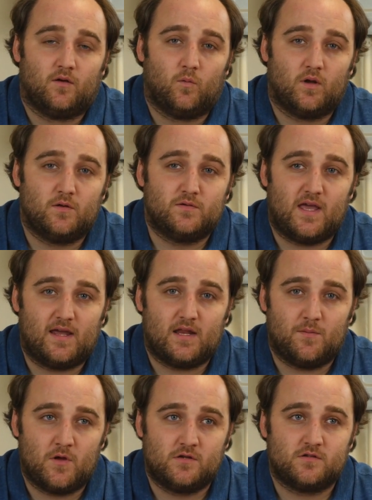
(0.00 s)
When you take an
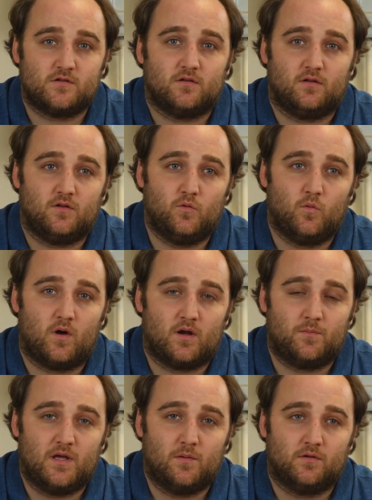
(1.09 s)
image, you want
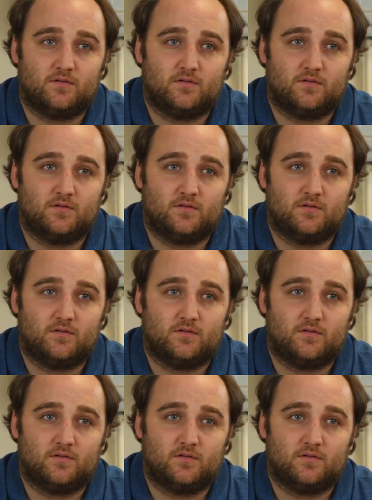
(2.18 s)
to be able